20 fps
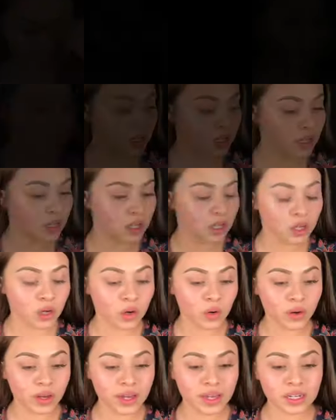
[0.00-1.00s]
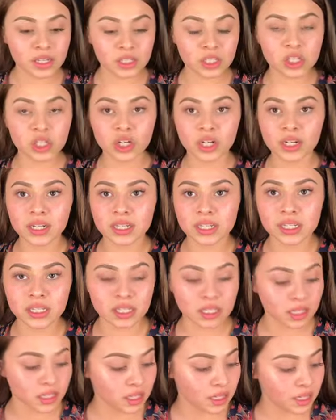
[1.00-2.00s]
I'm gonna go ahead and start
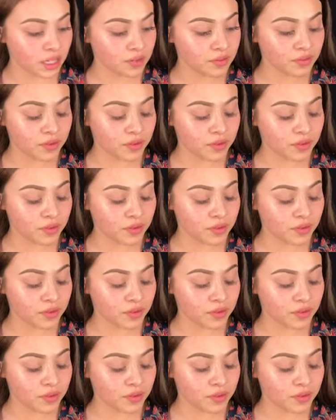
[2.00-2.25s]
concealing.